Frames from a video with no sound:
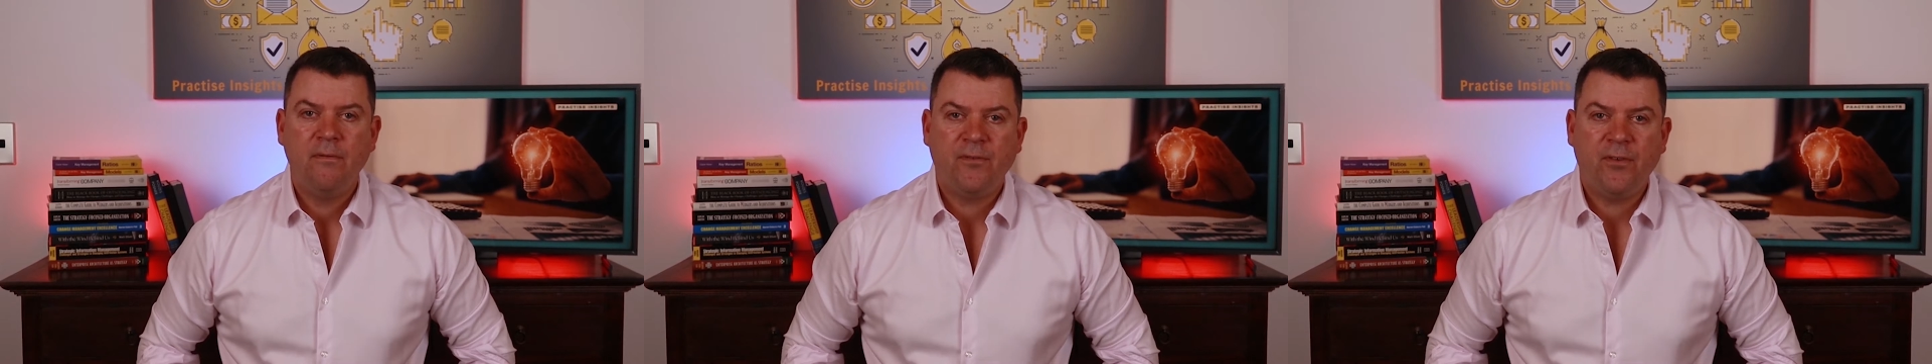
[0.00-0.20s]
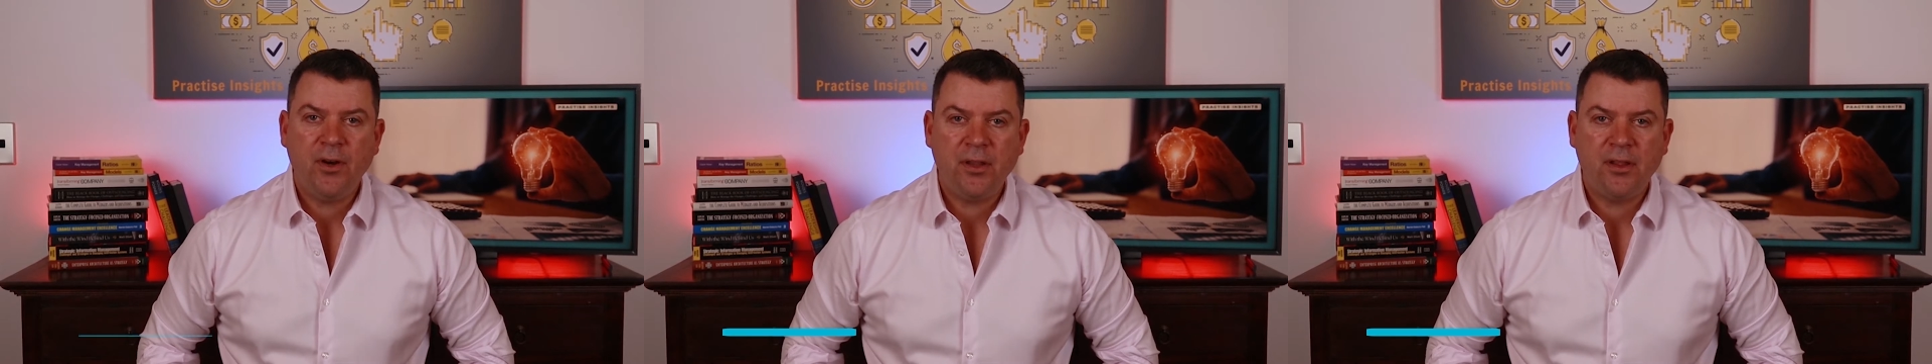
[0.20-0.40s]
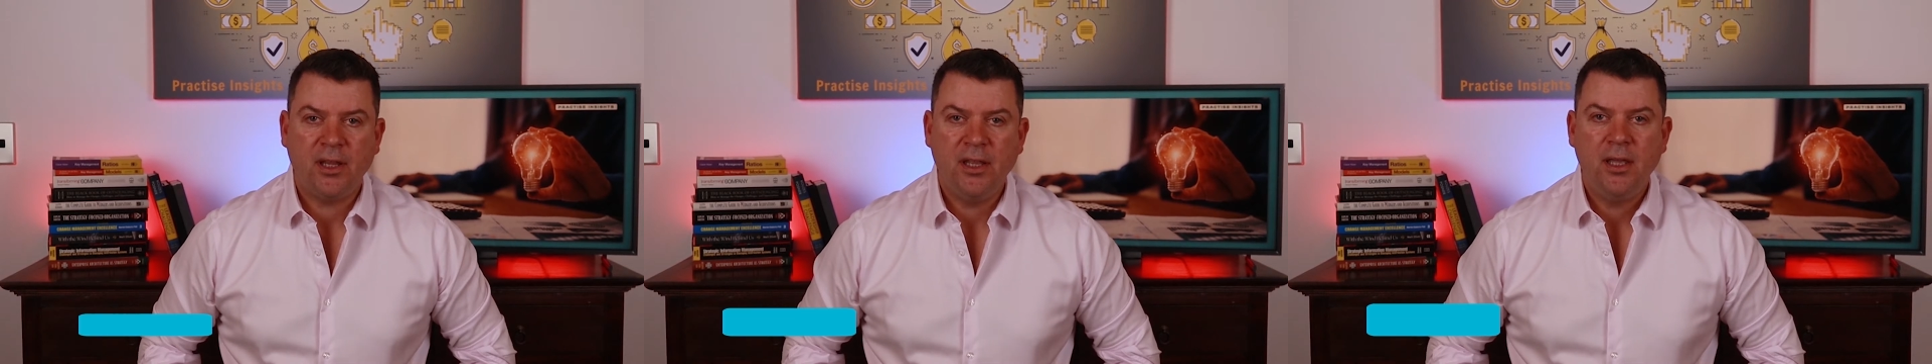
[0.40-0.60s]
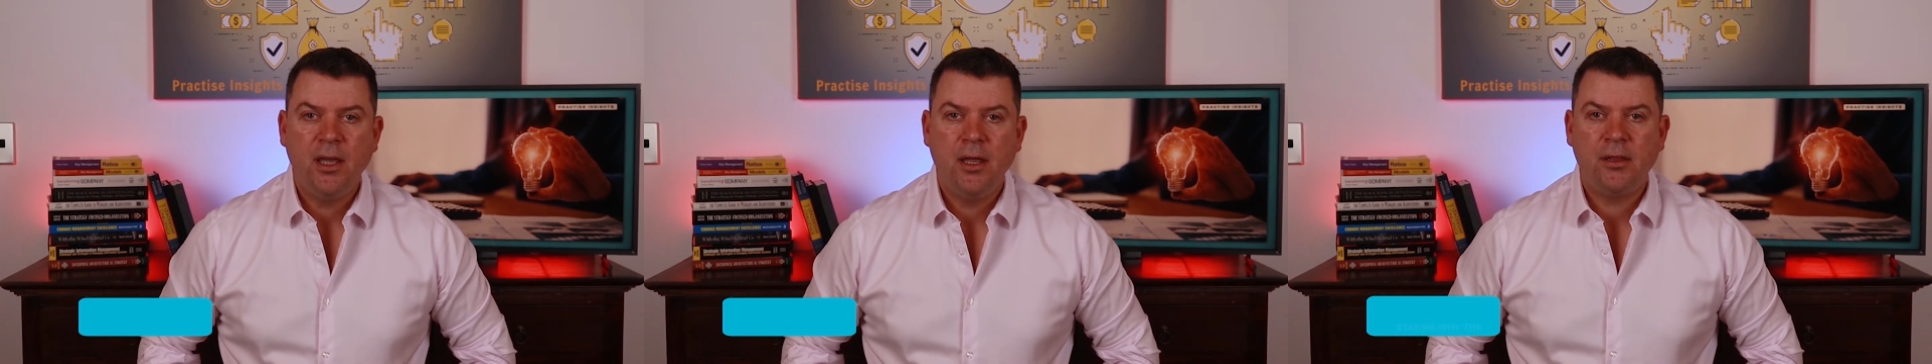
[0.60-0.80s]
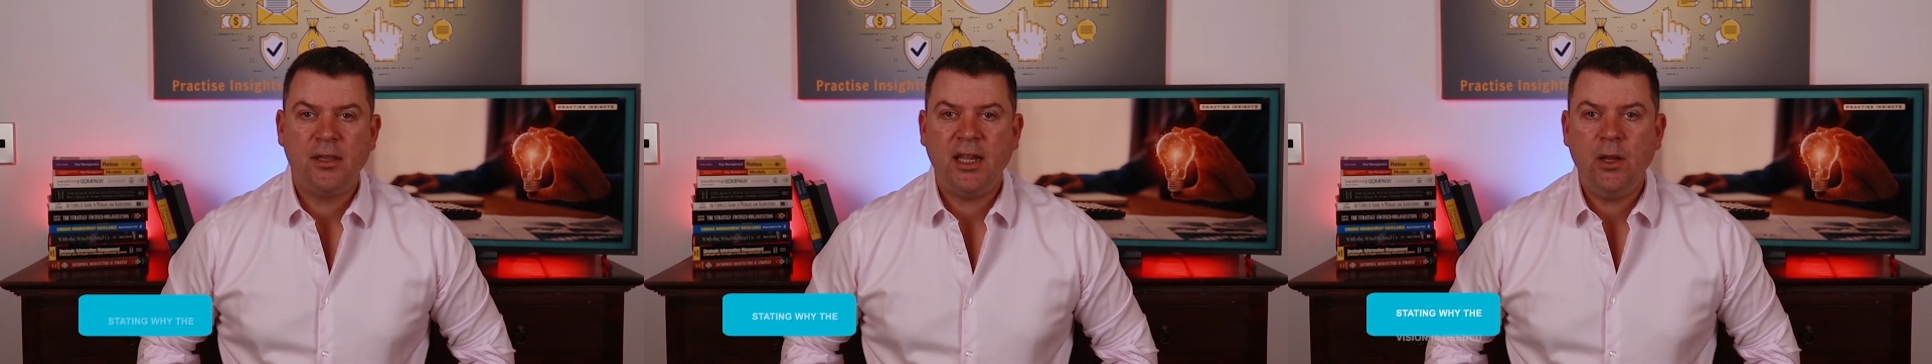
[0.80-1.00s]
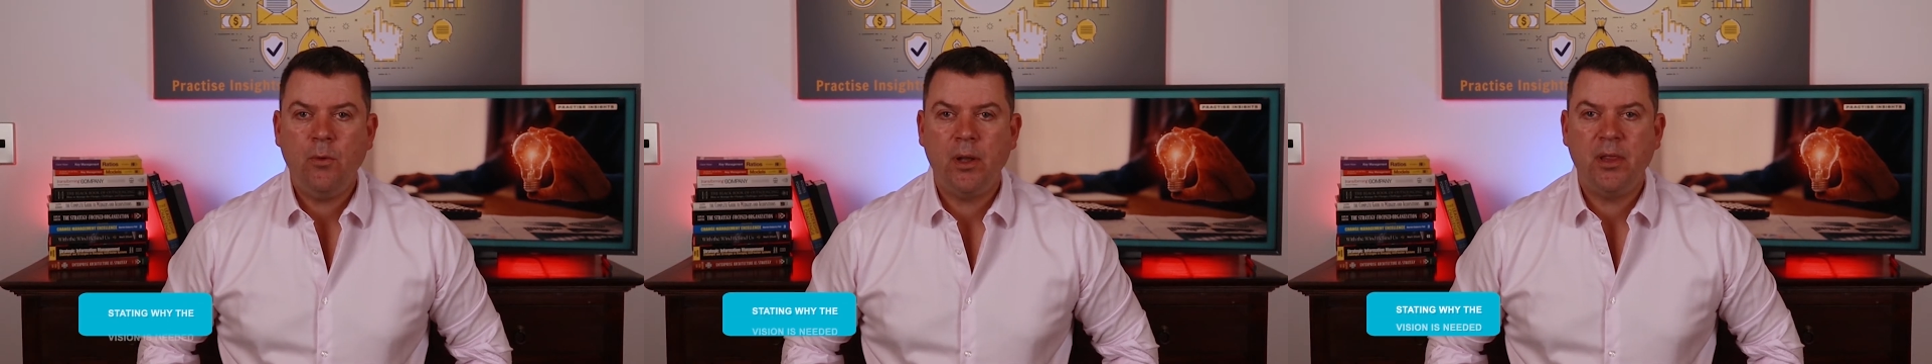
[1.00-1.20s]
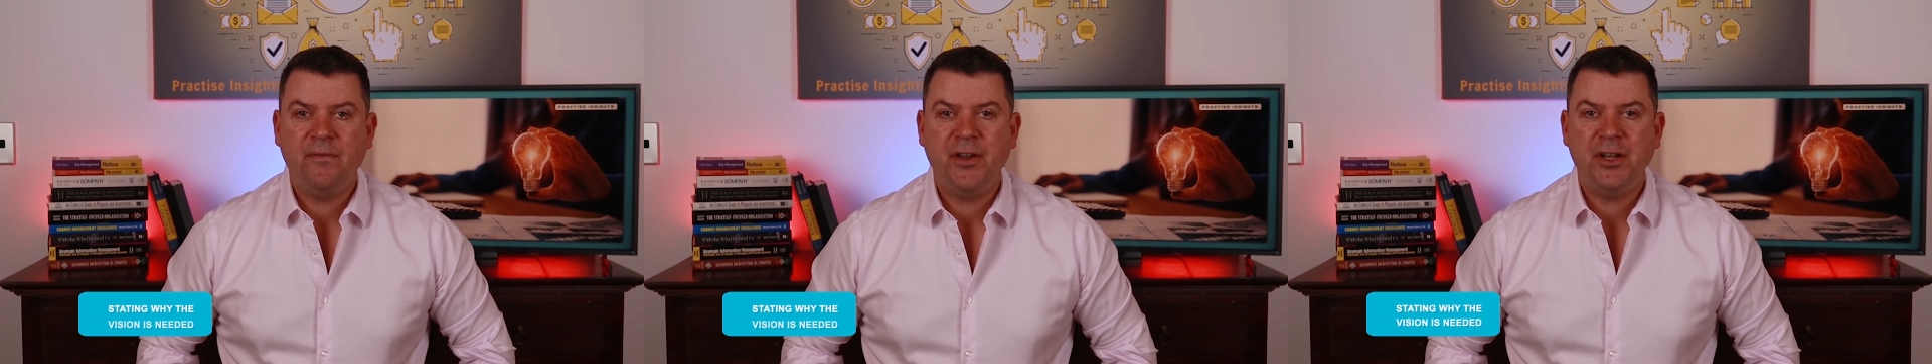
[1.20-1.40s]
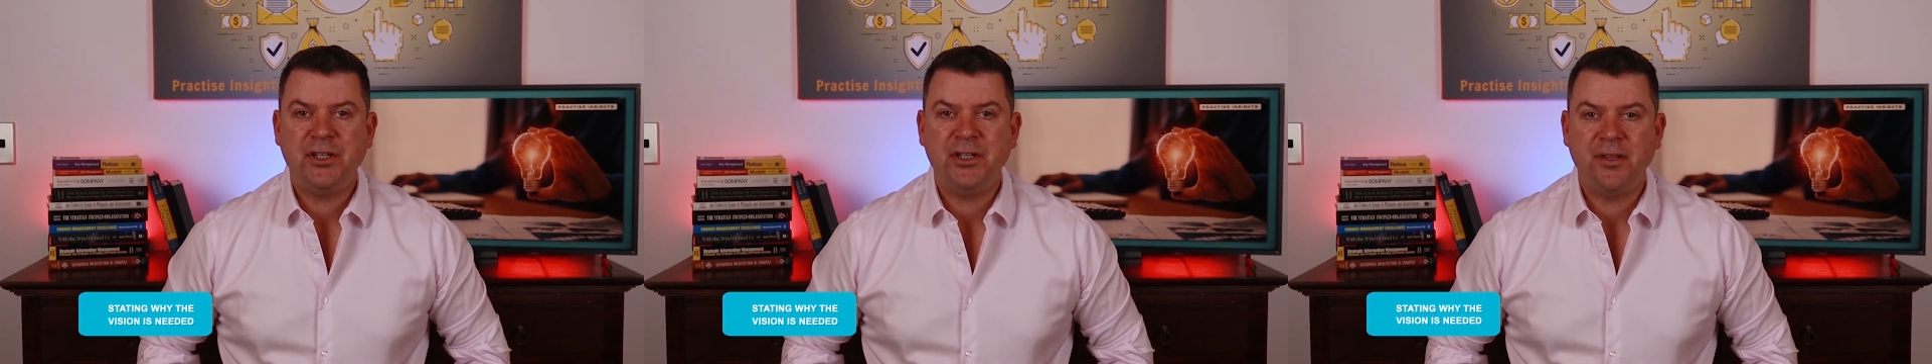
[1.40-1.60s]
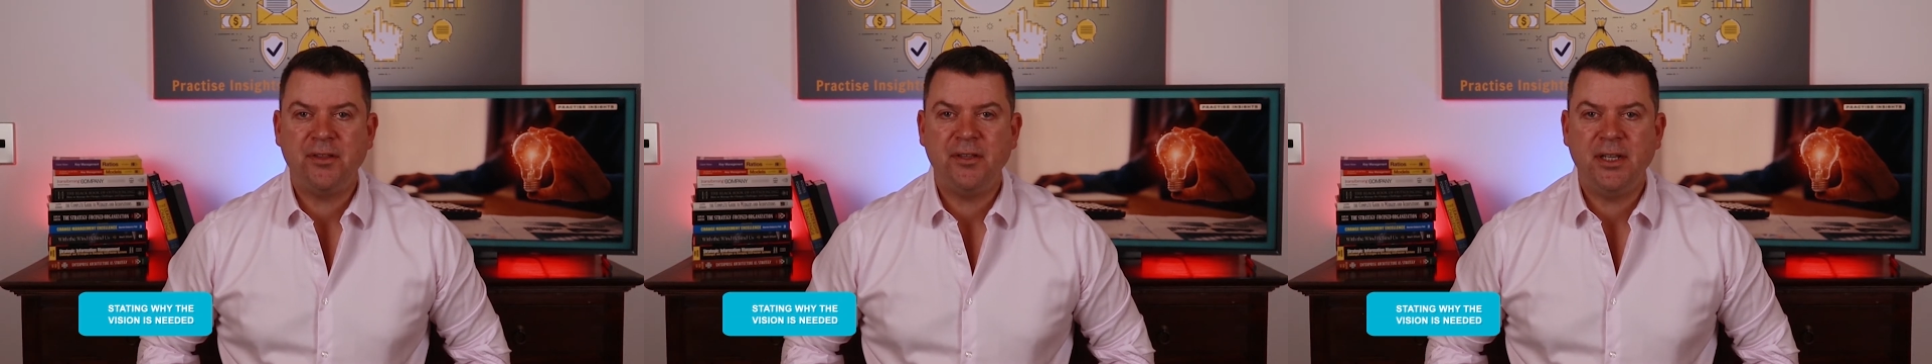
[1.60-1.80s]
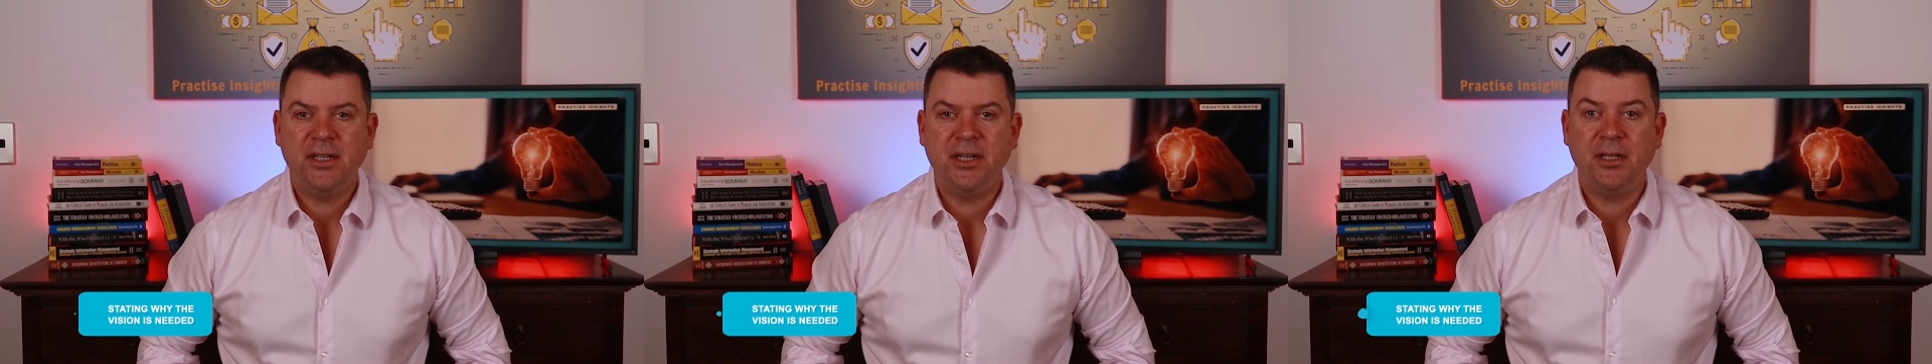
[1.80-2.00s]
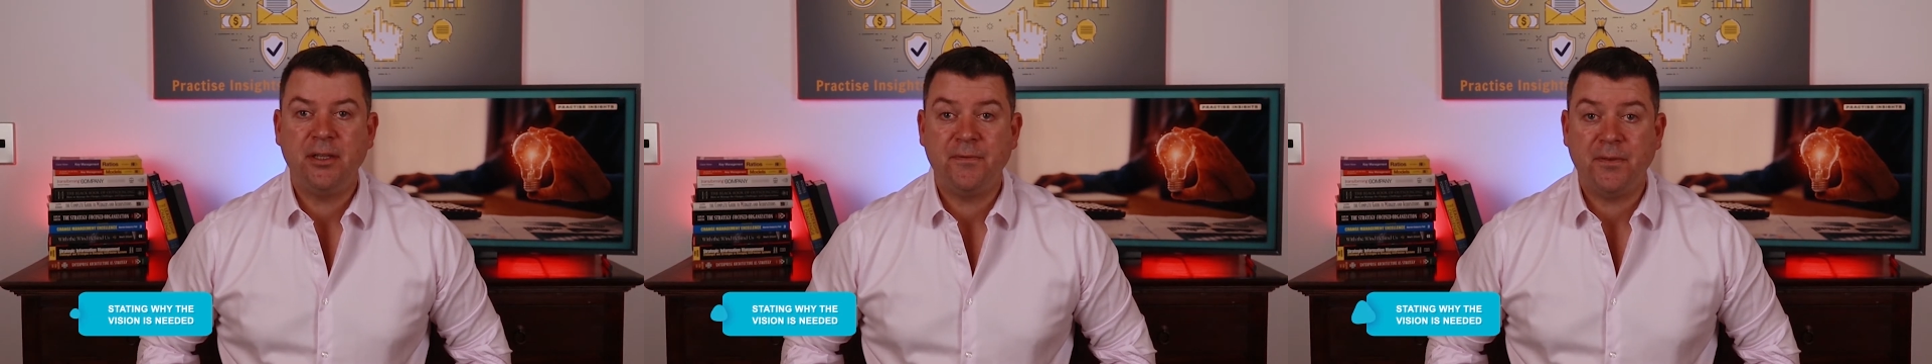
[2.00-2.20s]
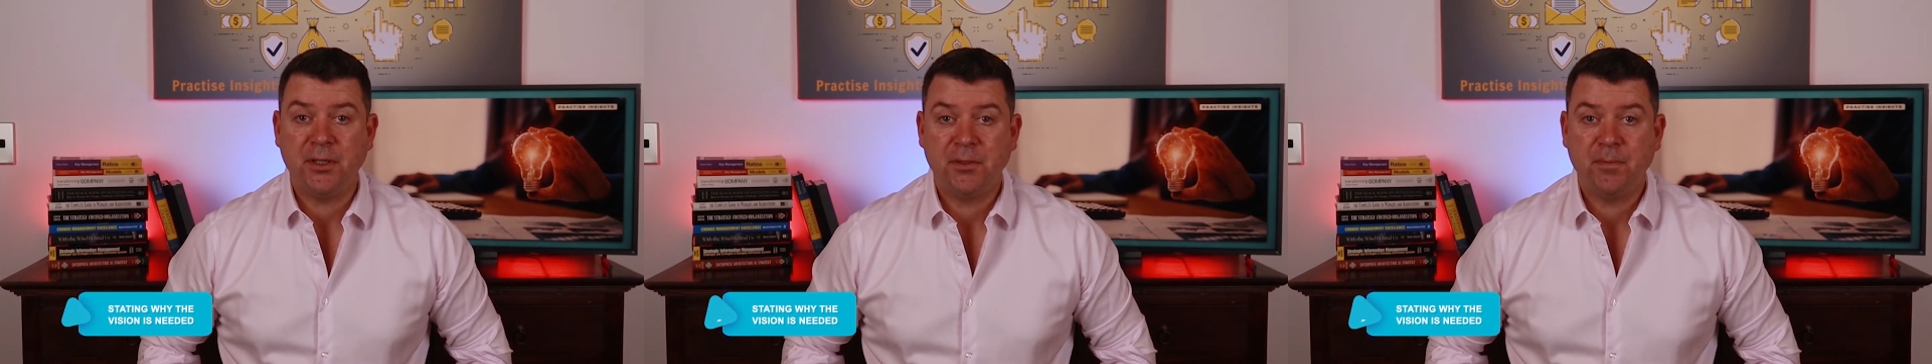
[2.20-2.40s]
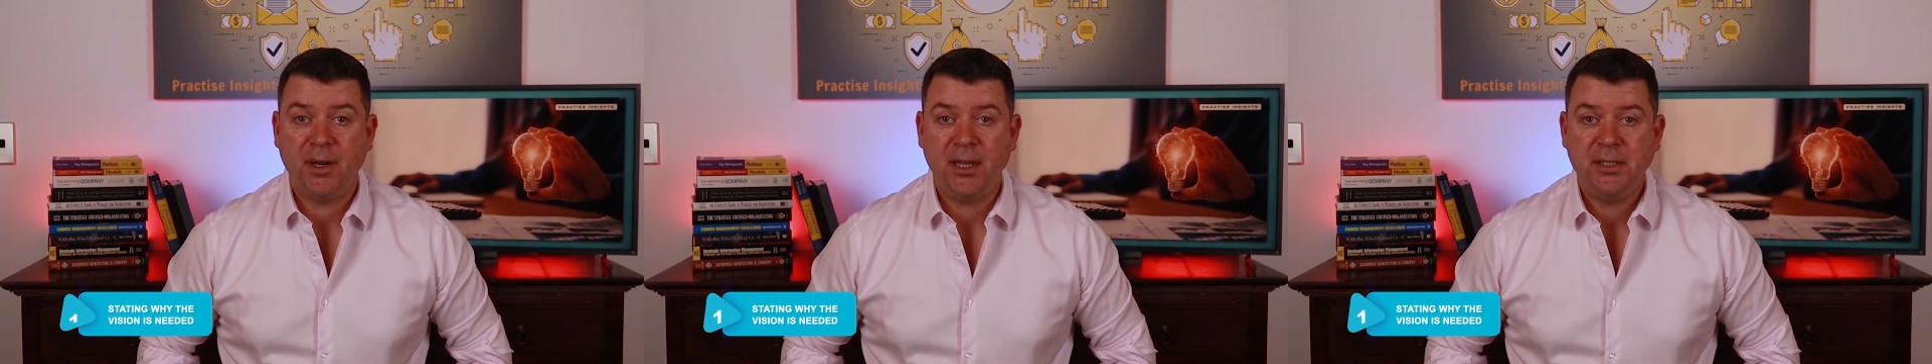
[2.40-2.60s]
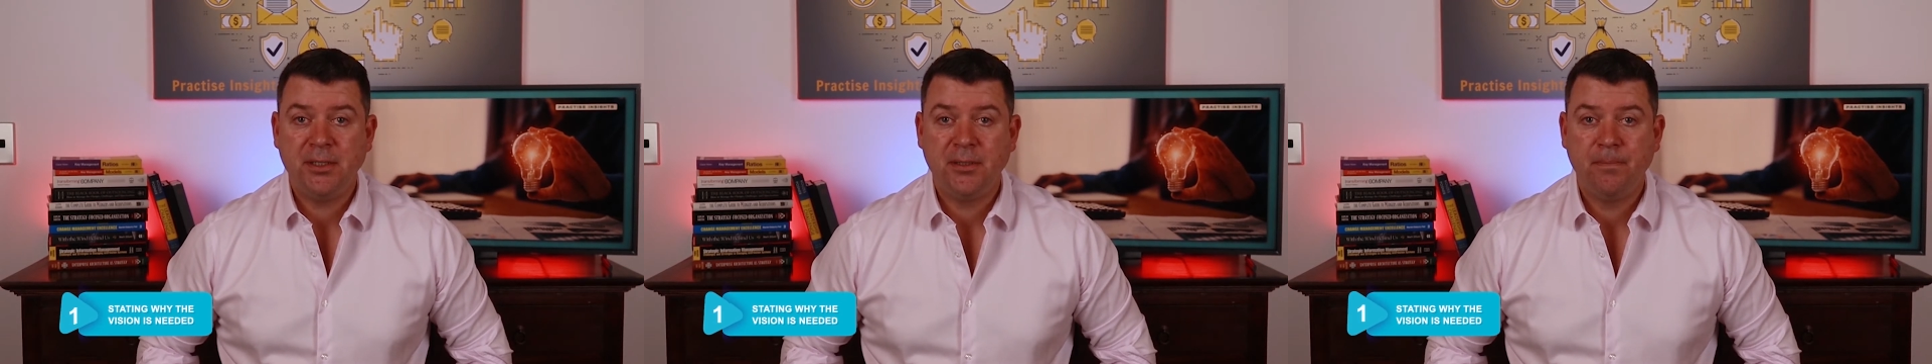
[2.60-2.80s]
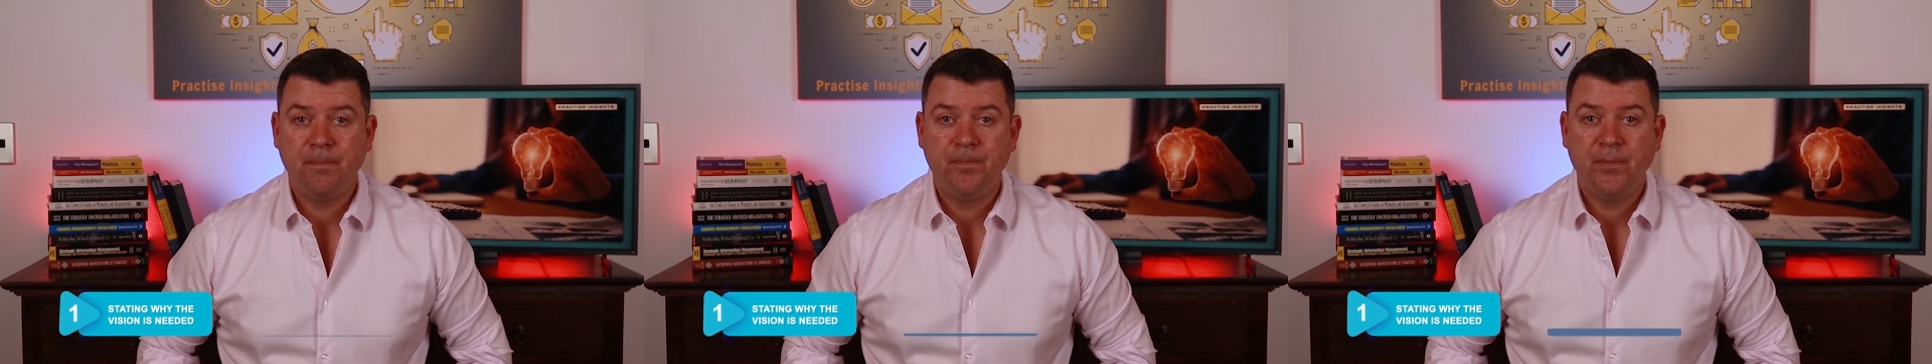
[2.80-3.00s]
Firstly, stating why the vision is needed in the first place,